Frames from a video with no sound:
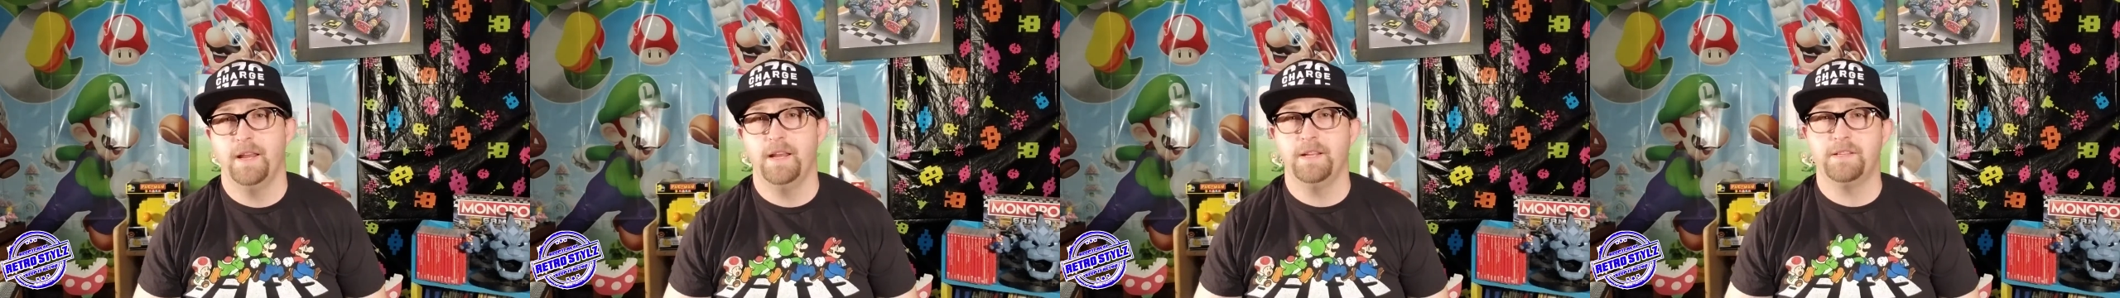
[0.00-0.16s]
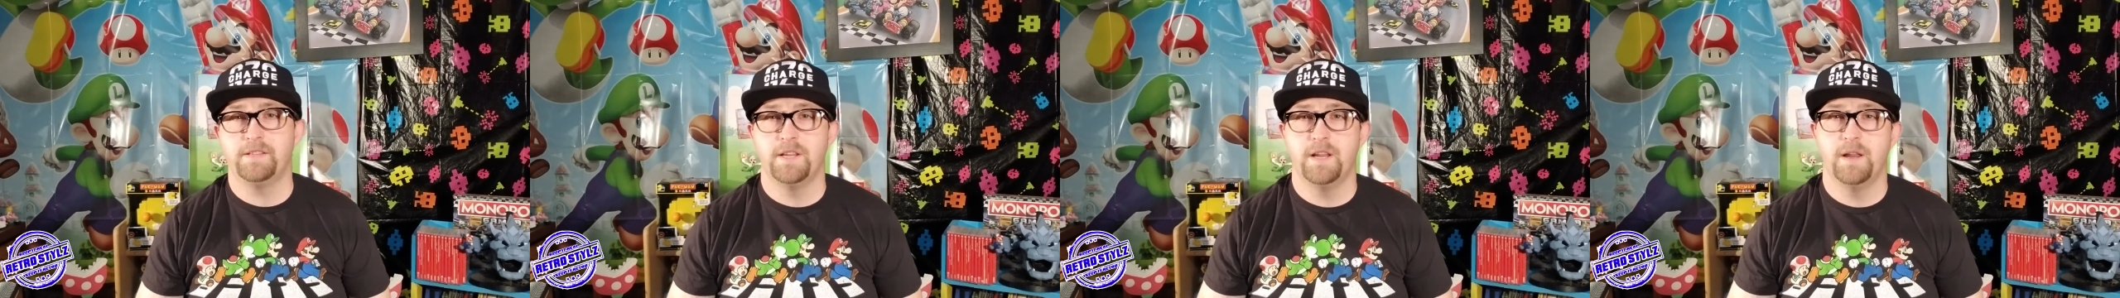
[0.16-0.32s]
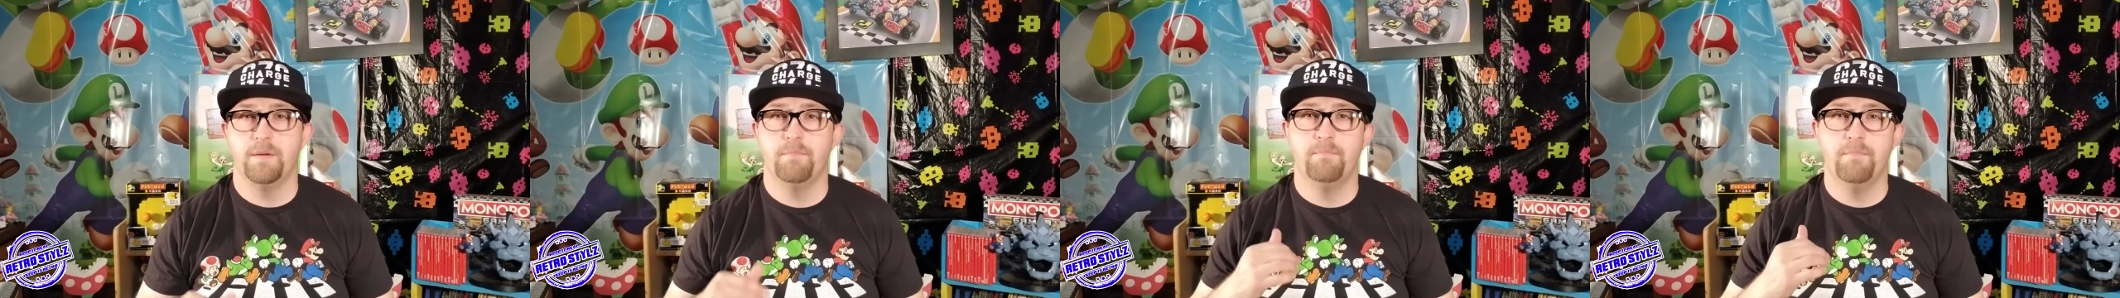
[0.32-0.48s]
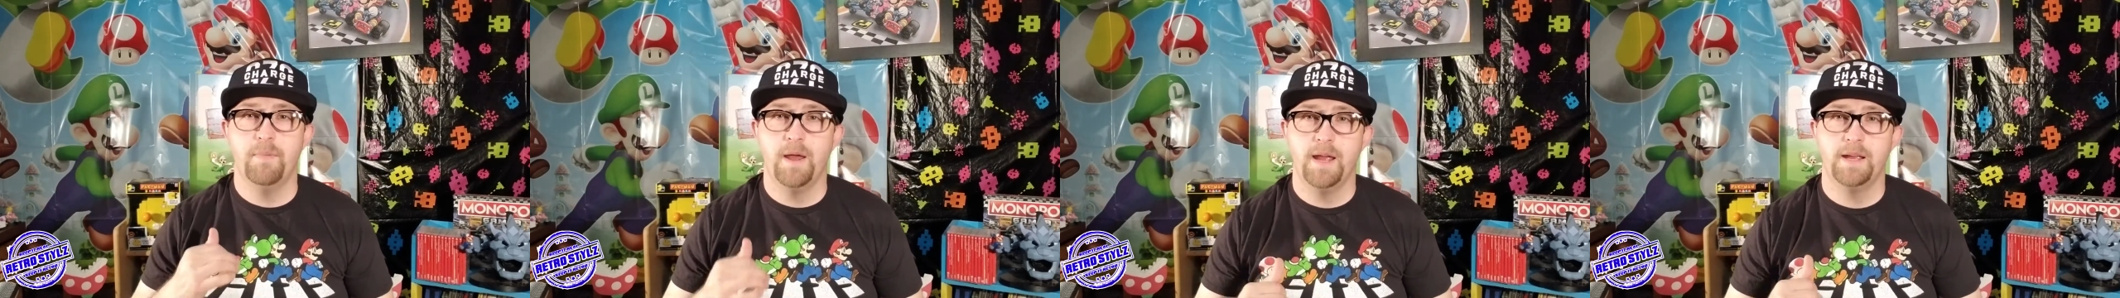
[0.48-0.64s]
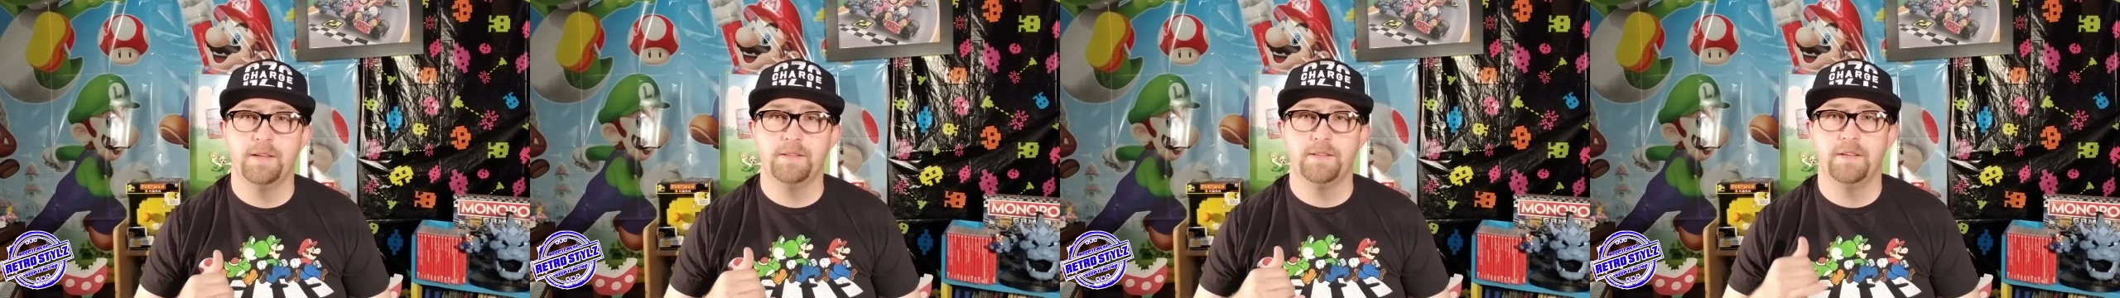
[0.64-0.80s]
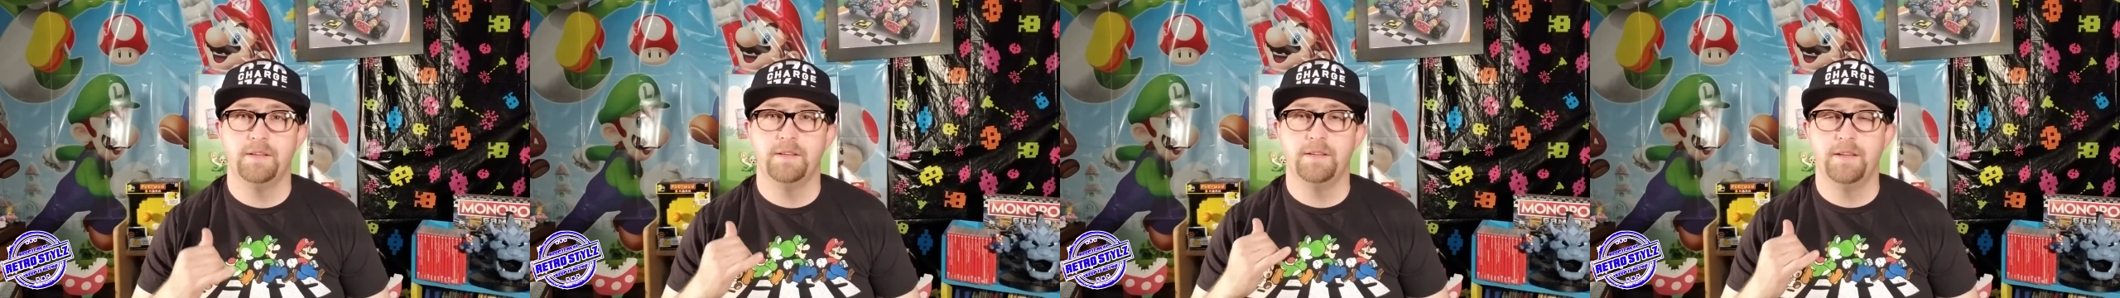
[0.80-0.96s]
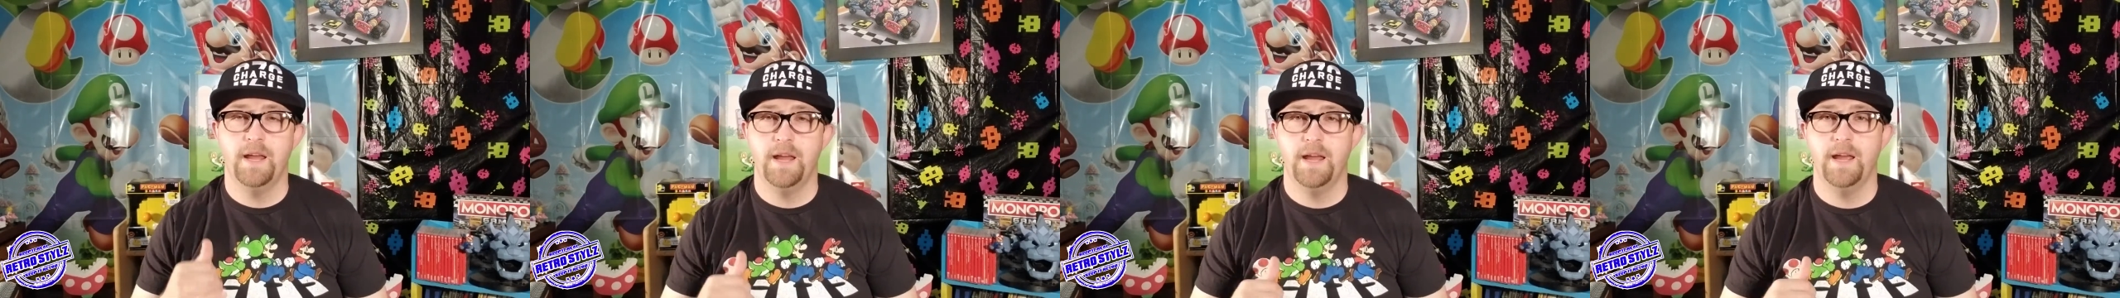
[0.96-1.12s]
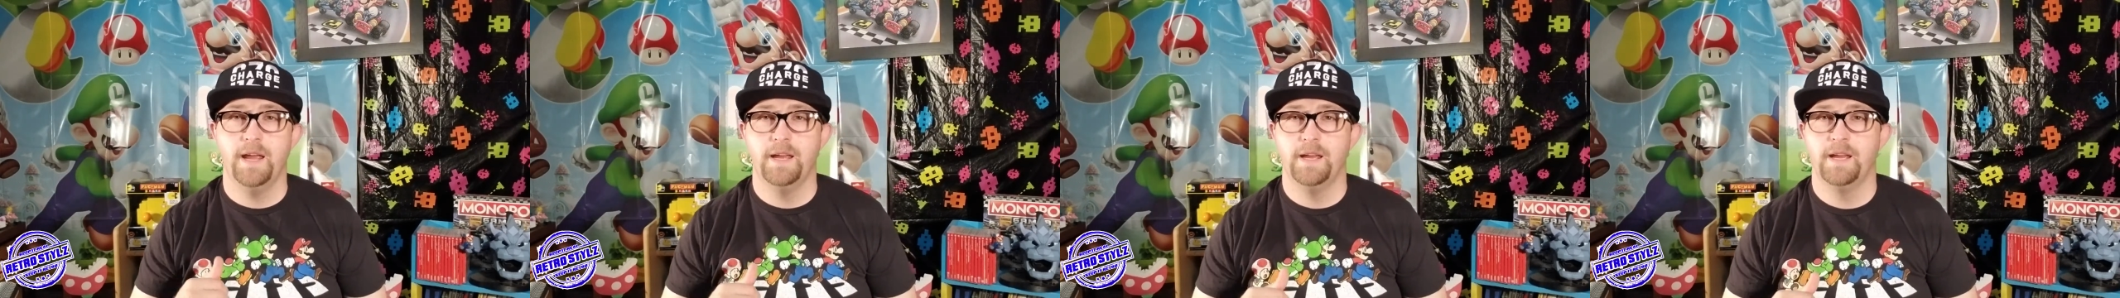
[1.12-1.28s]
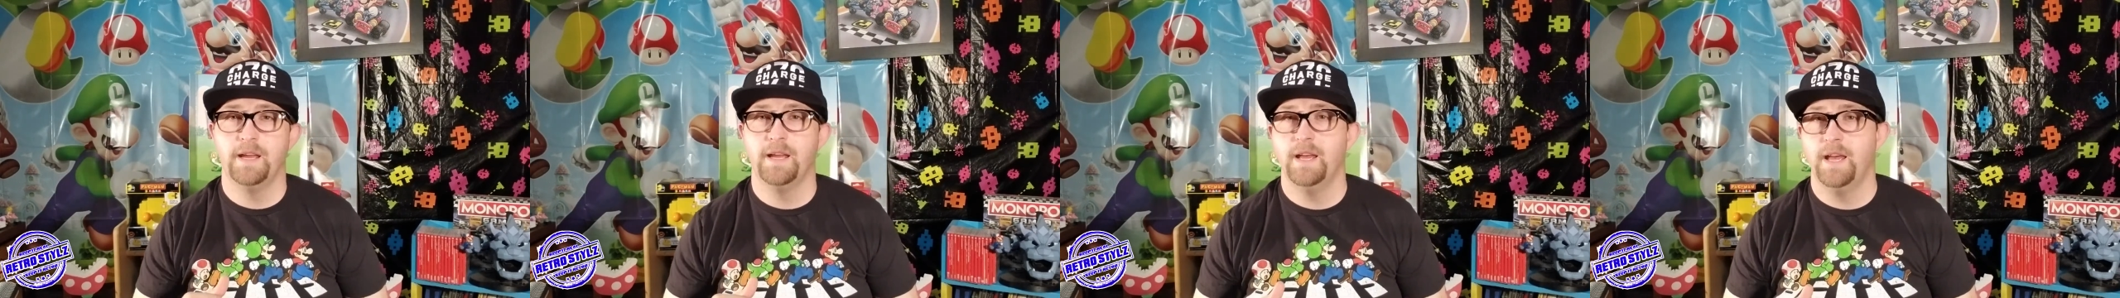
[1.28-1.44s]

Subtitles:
it's an amazing day.